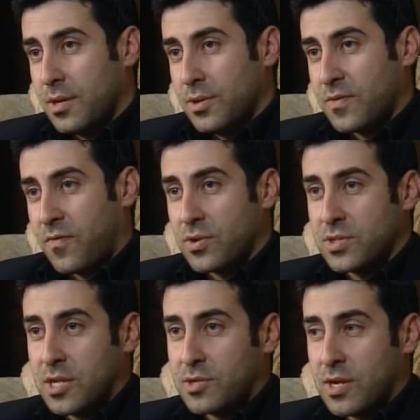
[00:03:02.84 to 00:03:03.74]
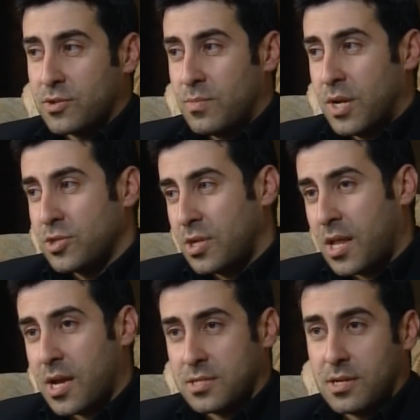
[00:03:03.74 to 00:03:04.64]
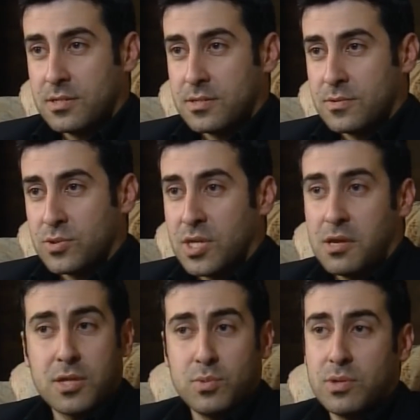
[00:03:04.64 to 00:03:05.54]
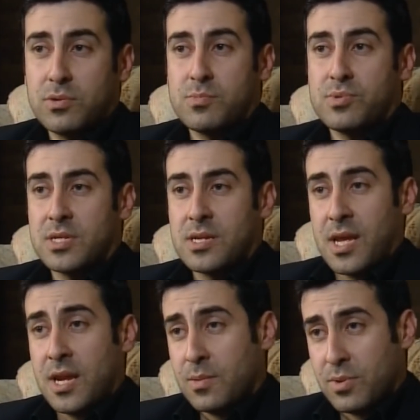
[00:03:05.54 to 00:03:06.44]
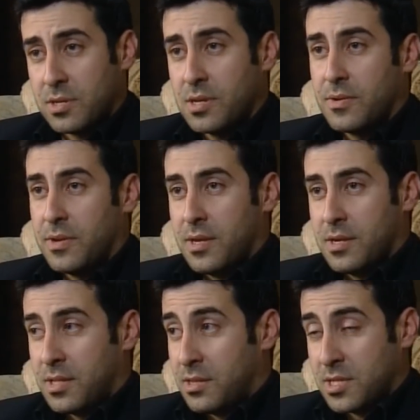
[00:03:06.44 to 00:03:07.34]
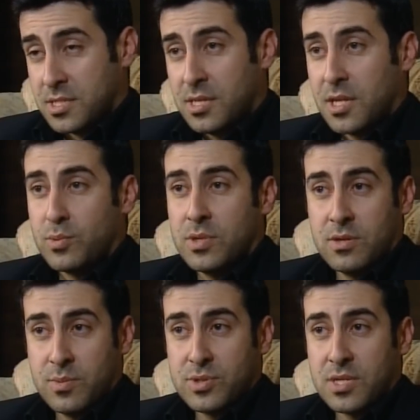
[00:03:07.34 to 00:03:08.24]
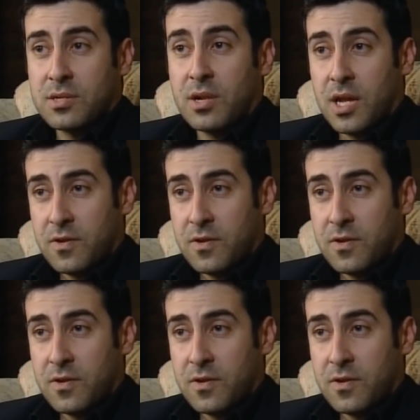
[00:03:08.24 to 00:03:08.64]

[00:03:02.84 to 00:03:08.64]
So first they try to marginalize us, to say that we don't represent anybody. Then they see that we represent a lot